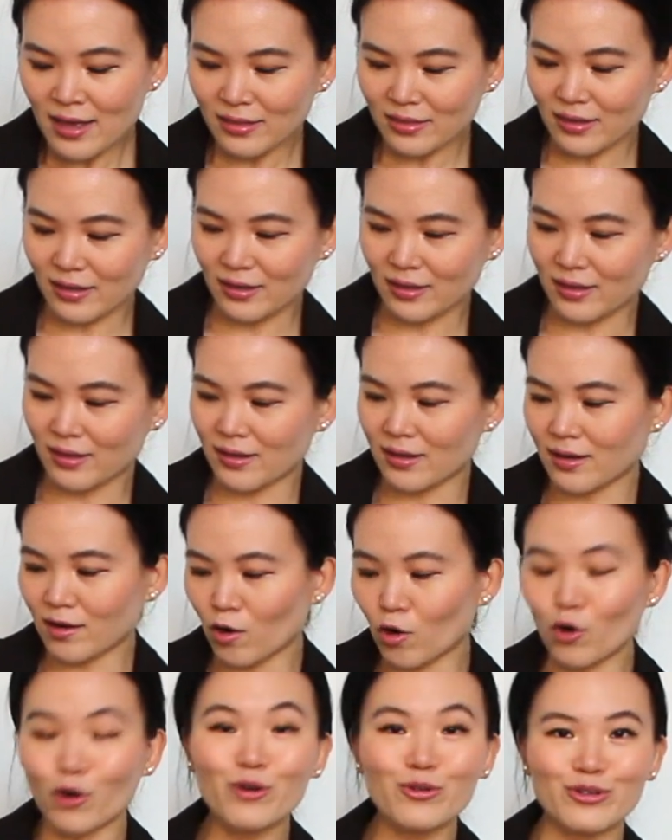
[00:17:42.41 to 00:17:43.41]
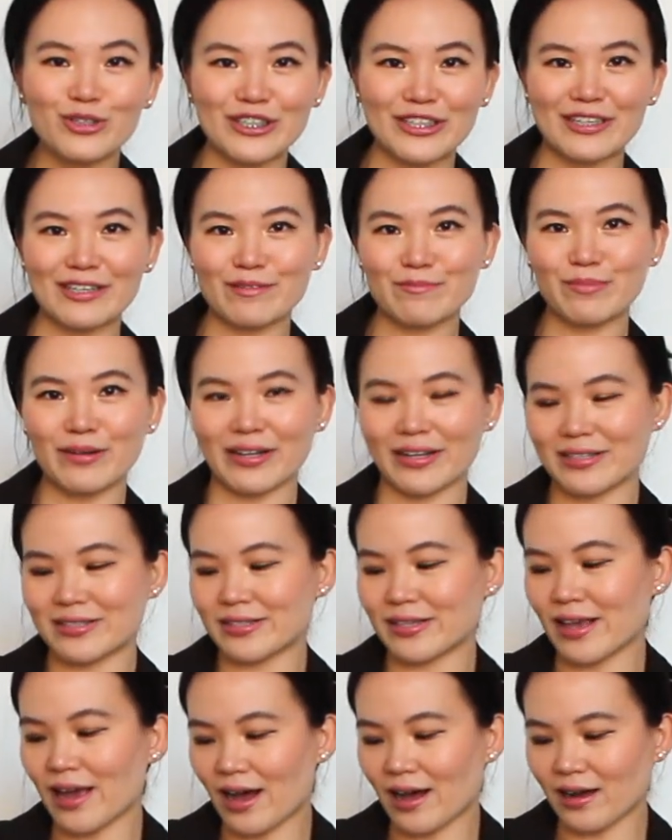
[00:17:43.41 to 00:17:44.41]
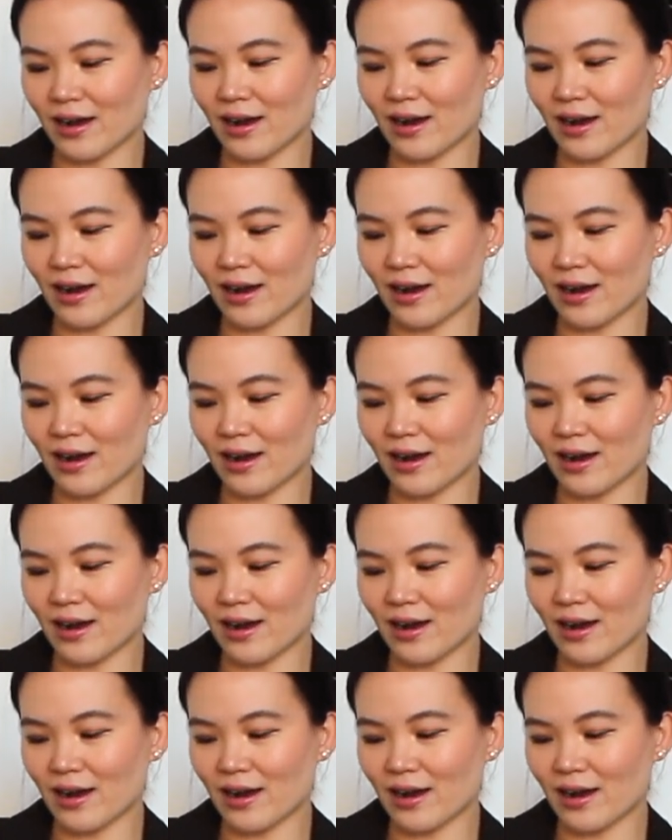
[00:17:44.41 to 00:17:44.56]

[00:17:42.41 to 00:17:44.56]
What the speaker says: the OG Balenciaga.